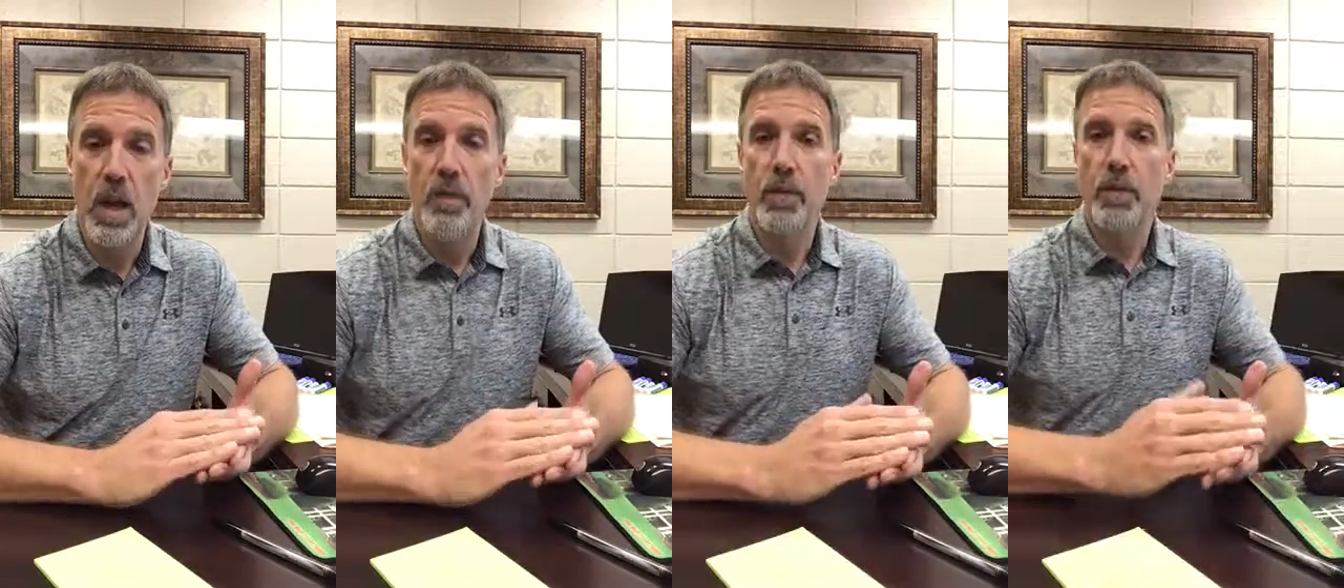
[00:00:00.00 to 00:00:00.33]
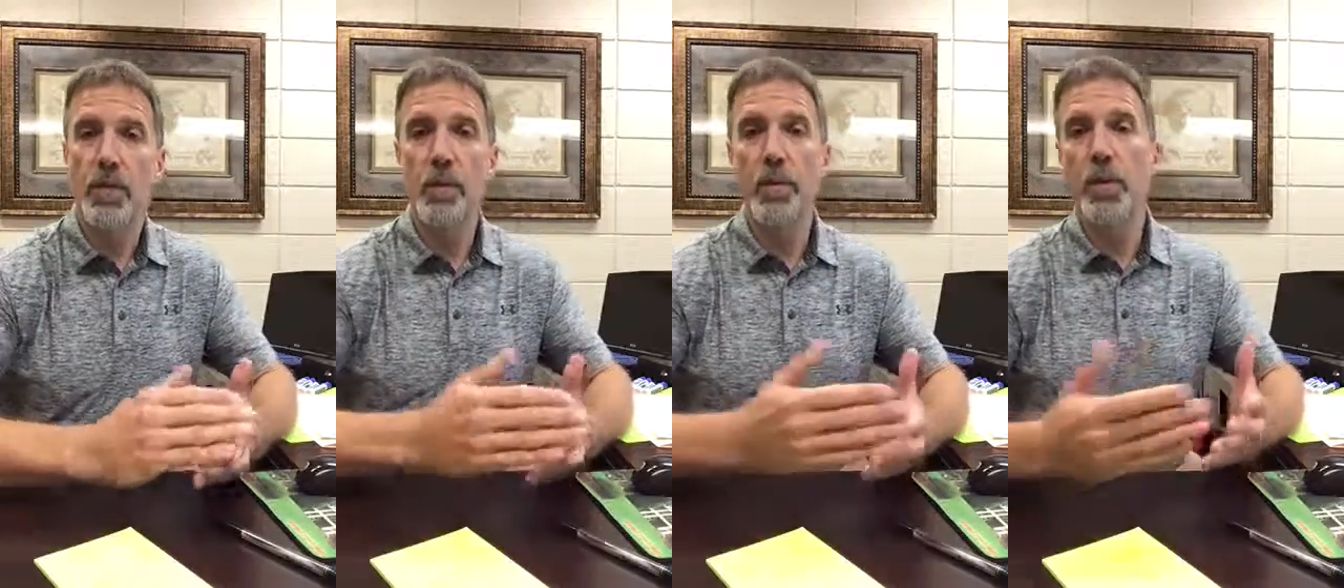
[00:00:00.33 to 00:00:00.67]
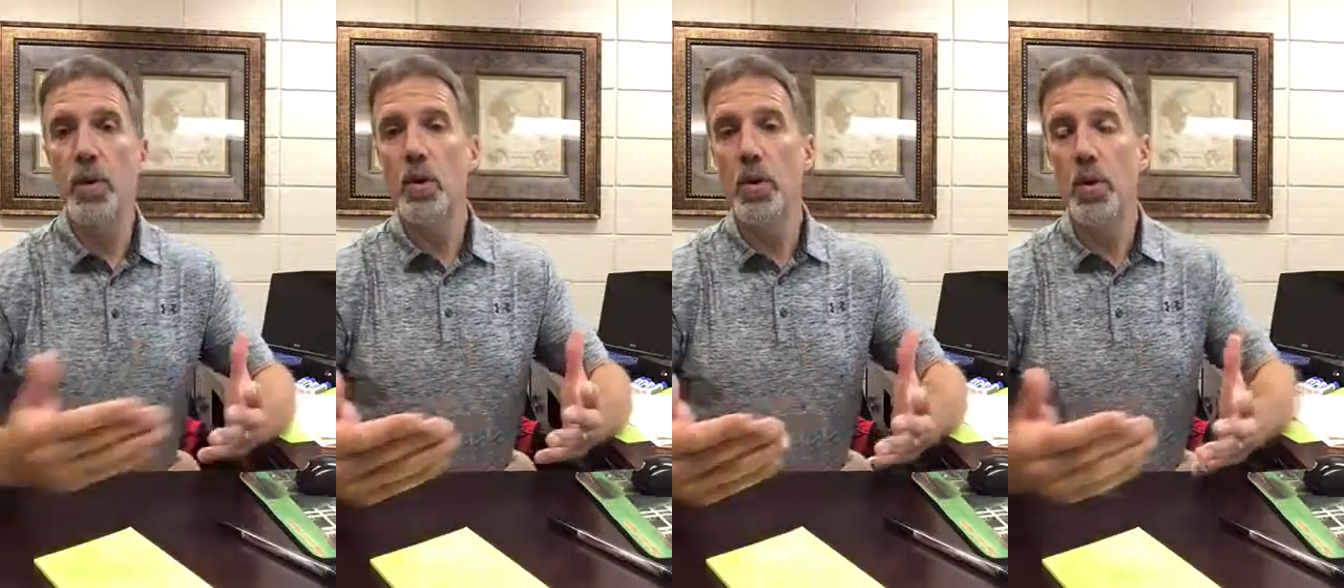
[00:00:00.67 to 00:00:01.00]
For some of
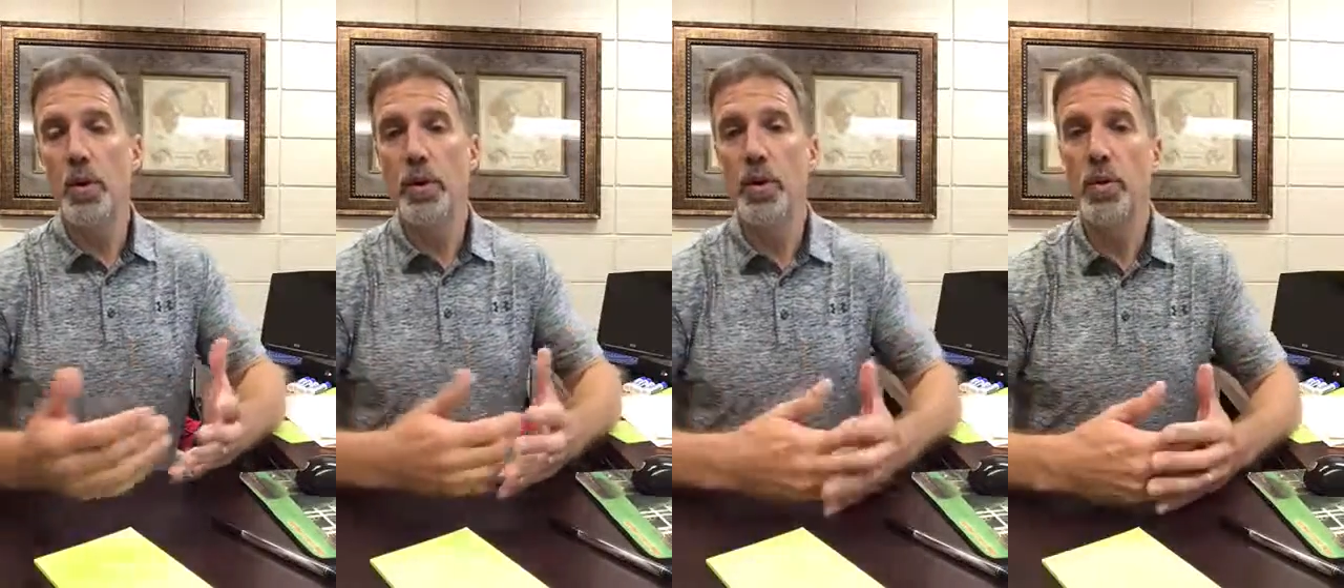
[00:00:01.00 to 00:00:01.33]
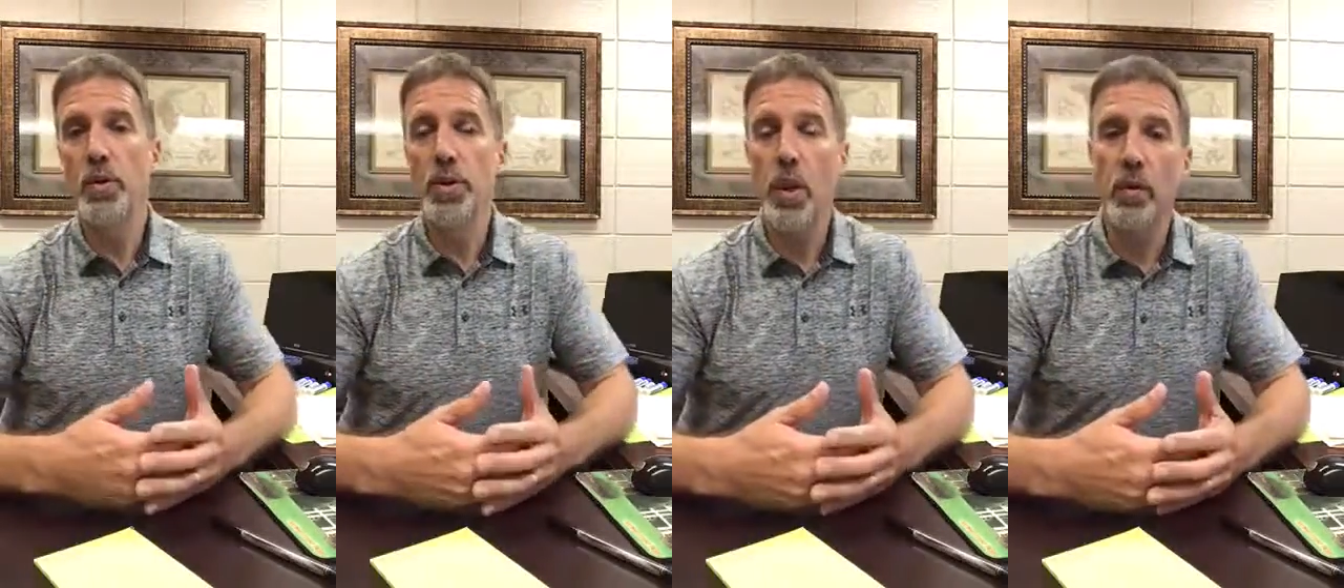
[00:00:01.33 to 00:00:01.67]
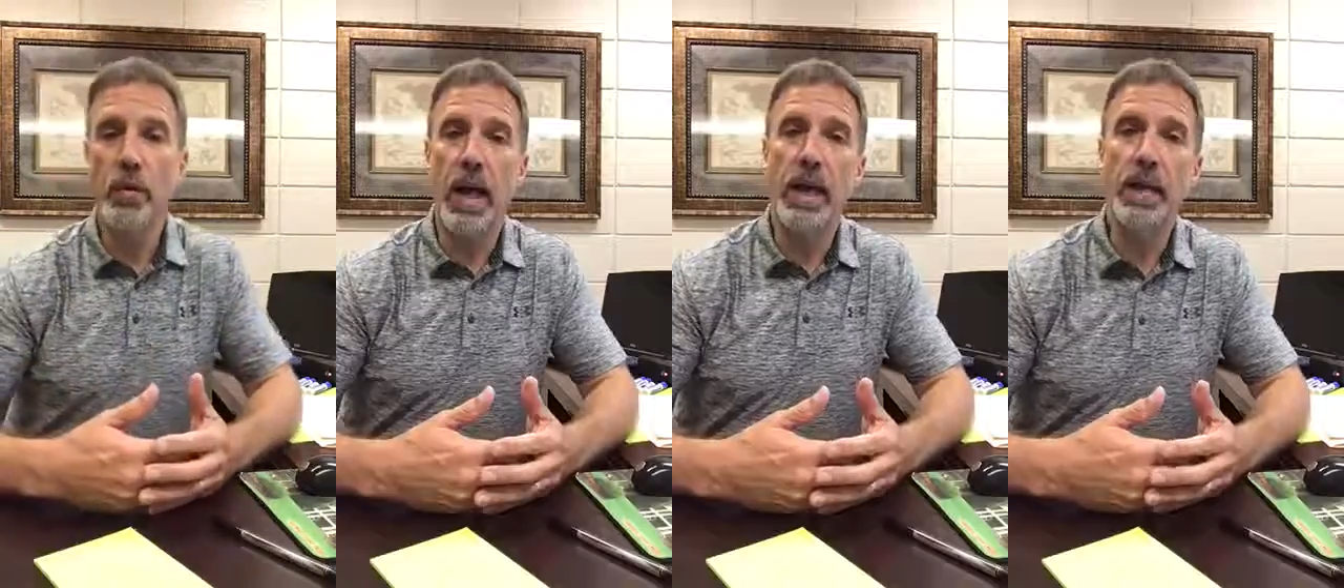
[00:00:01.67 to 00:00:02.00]
you who are used to
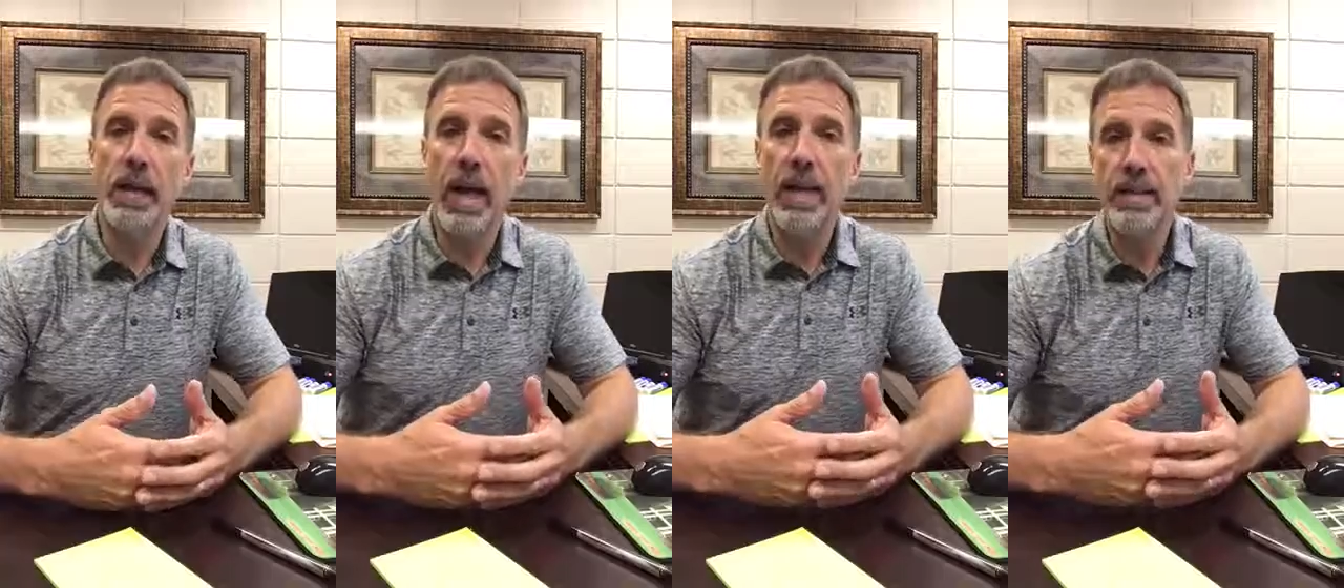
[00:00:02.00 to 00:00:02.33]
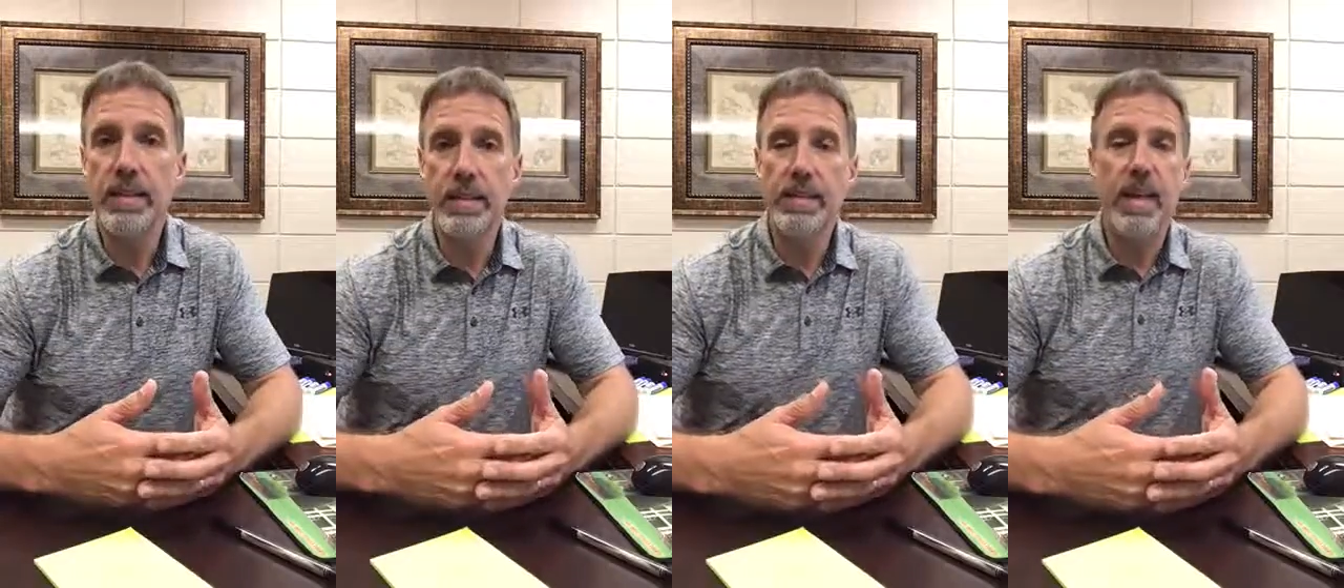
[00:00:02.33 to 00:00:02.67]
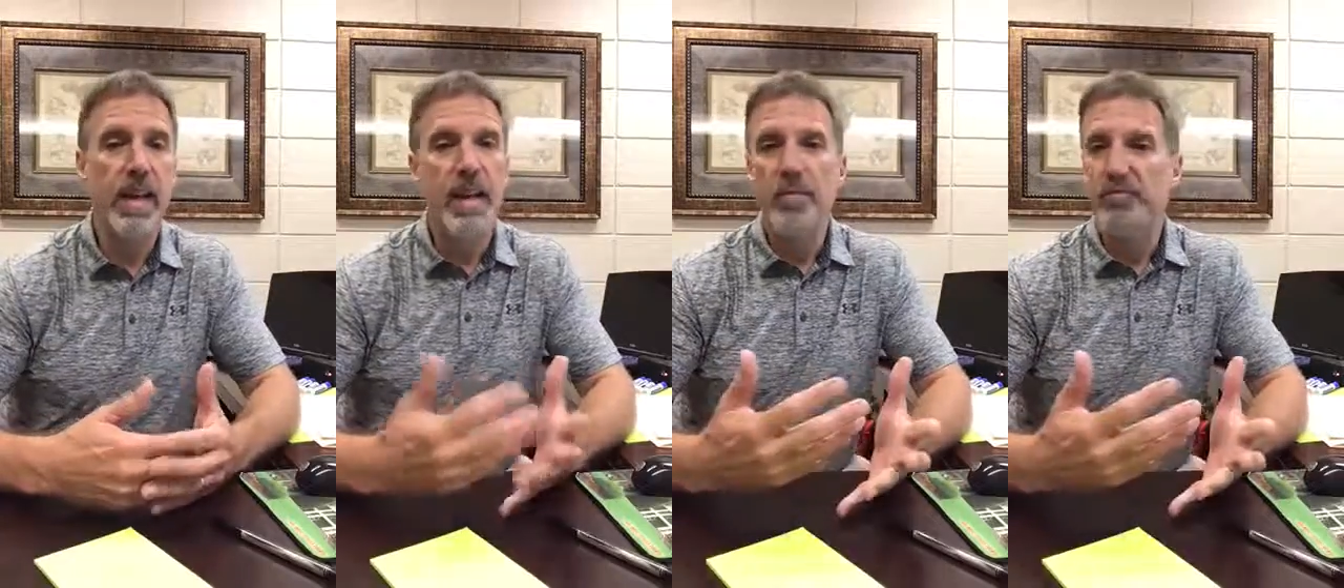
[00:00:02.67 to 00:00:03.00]
online classes,
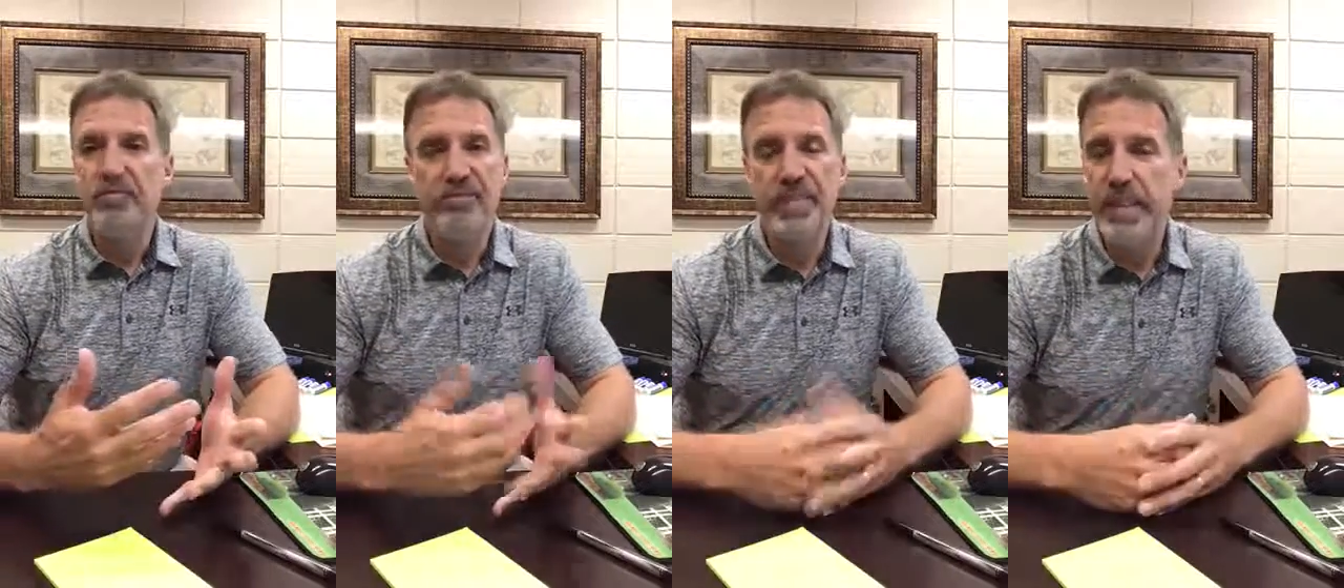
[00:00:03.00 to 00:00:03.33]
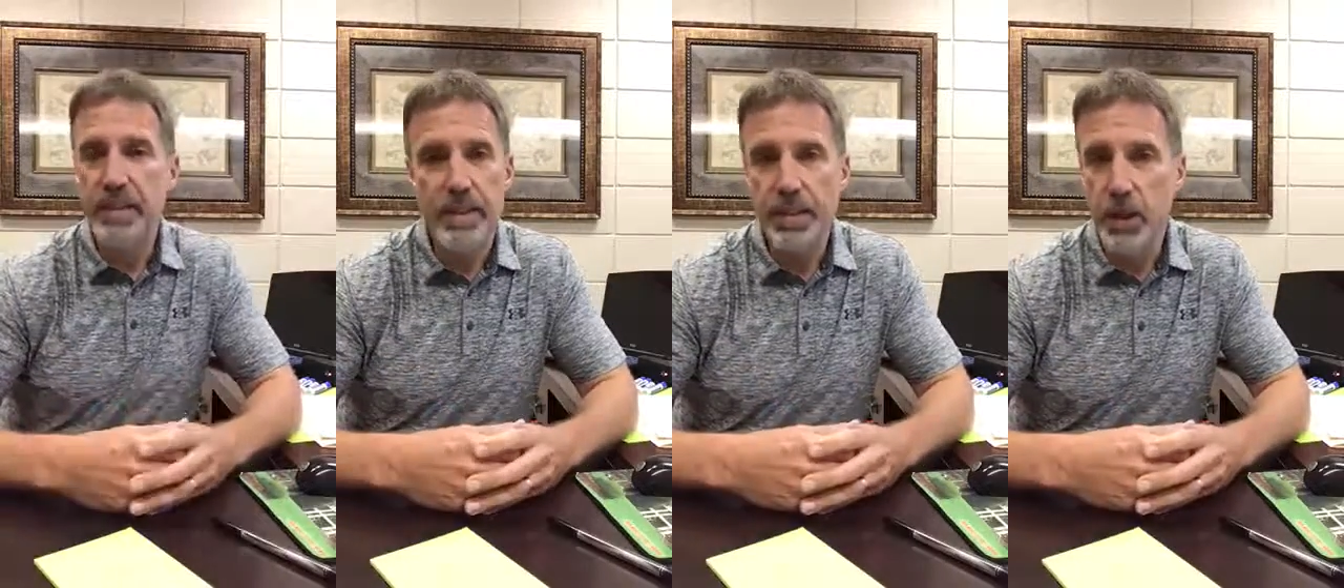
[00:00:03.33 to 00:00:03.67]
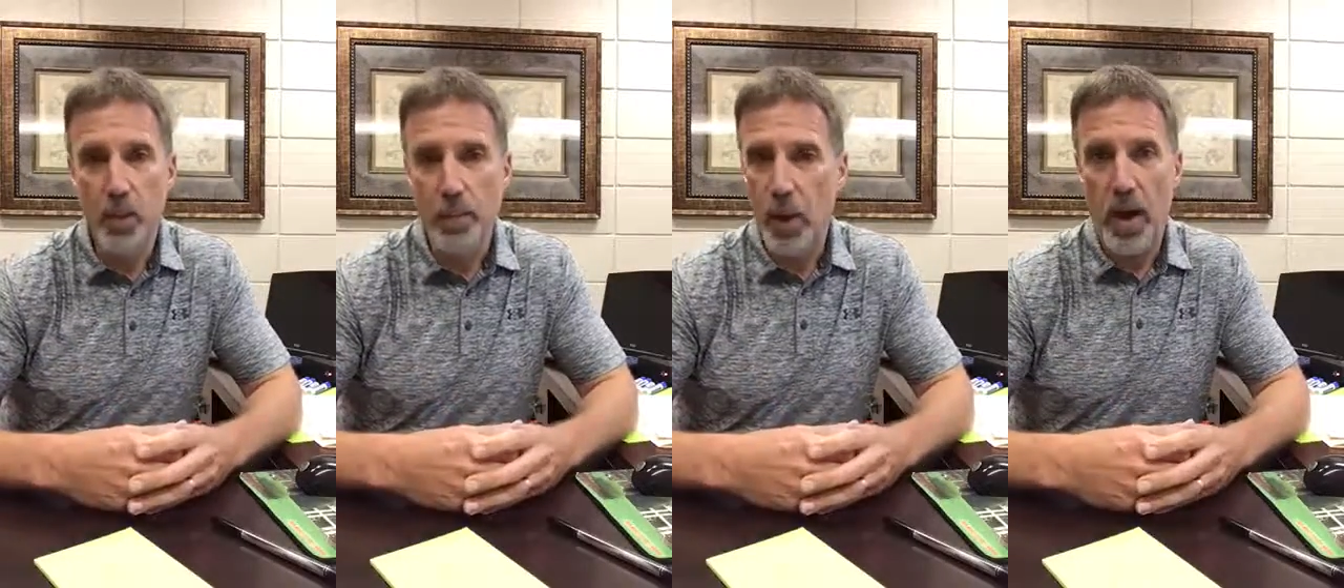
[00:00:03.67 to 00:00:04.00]
this is no
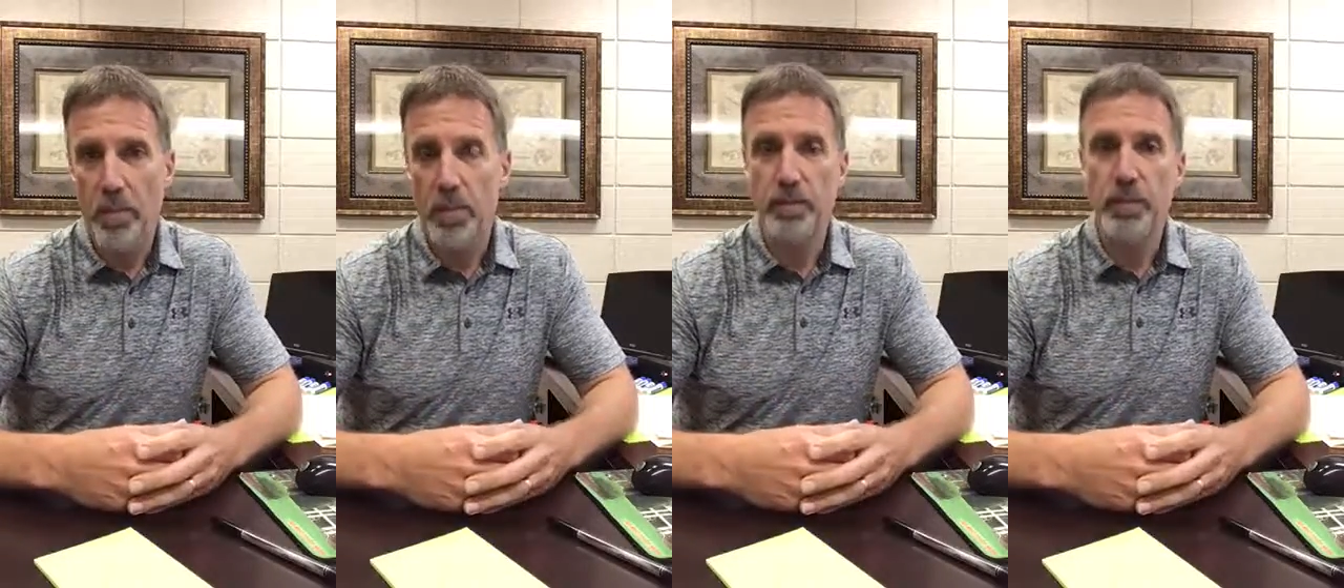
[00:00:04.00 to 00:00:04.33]
problem.